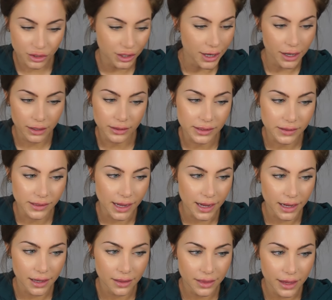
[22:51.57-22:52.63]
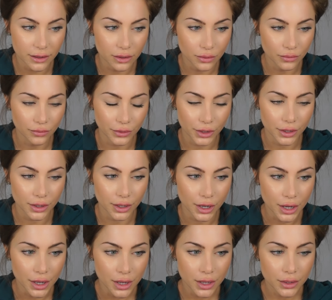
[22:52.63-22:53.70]
to generically say thank you
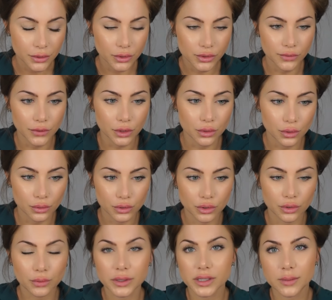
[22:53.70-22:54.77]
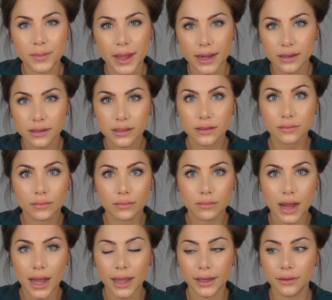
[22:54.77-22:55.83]
for those of you who do respect
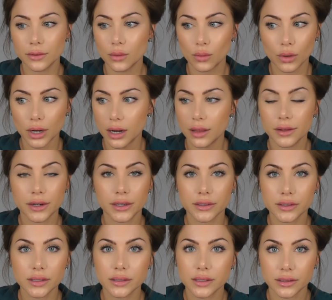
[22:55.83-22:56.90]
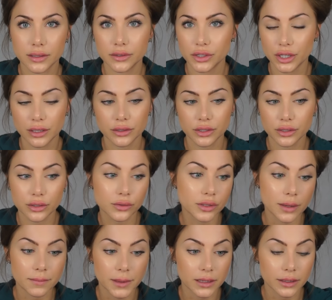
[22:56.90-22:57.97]
mine or others' decision to do
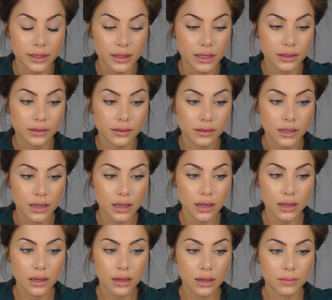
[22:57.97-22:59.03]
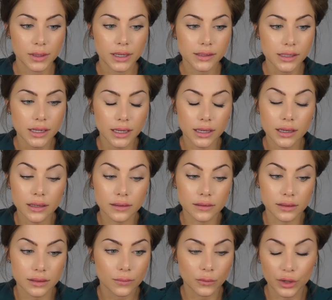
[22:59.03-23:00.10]
something like this because it
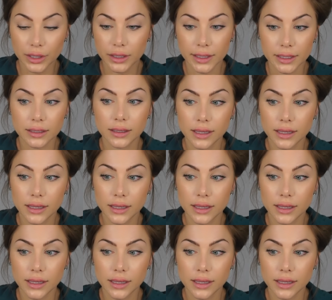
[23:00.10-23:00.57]
is really like a